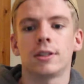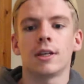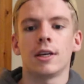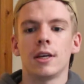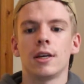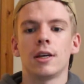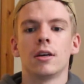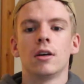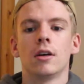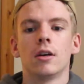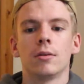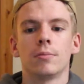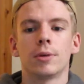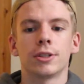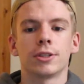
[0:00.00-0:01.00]
the
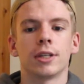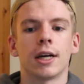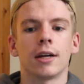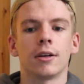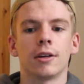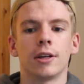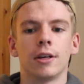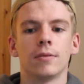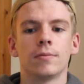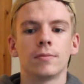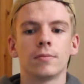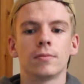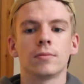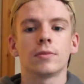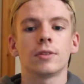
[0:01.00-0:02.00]
personality
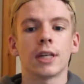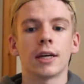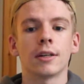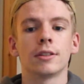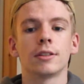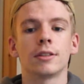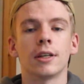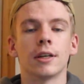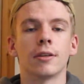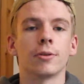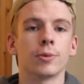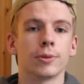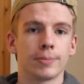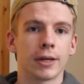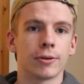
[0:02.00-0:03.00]
test,
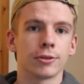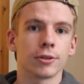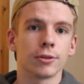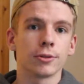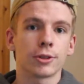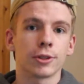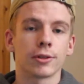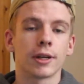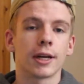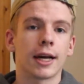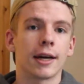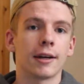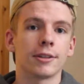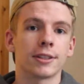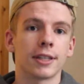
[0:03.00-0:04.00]
and my results showed that I
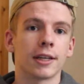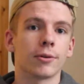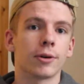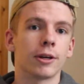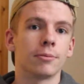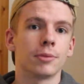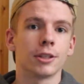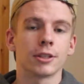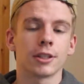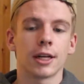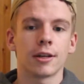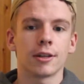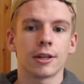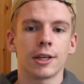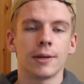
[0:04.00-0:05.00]
had a sanguine
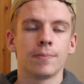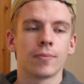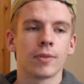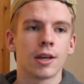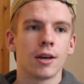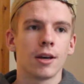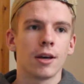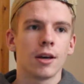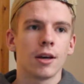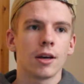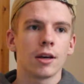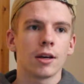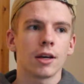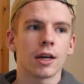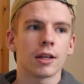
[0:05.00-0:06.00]
personality.
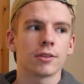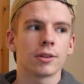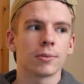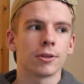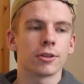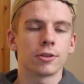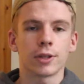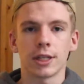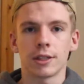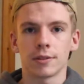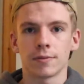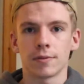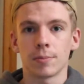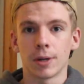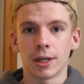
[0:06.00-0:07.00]
And some of the
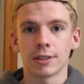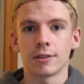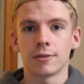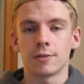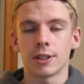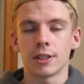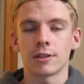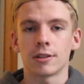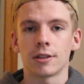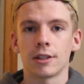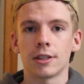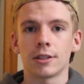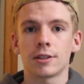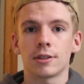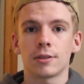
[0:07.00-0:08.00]
positive traits of
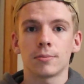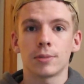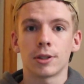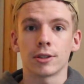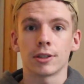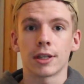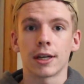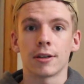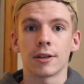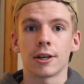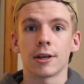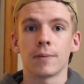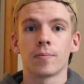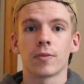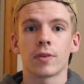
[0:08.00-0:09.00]
this
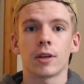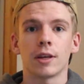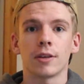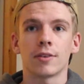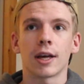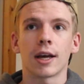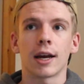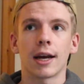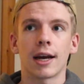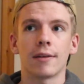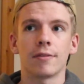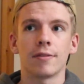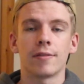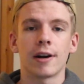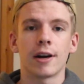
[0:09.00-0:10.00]
personality is that I
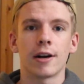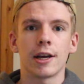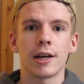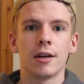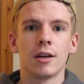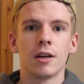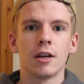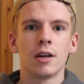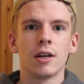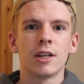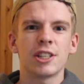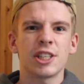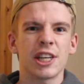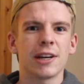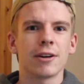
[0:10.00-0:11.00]
have a very
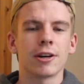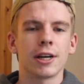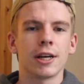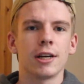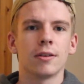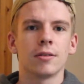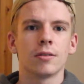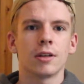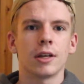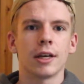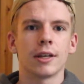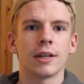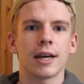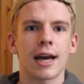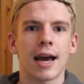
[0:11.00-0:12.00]
cheery
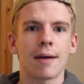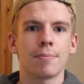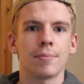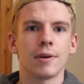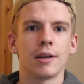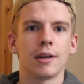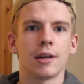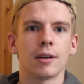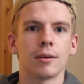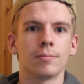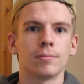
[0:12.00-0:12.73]
and happy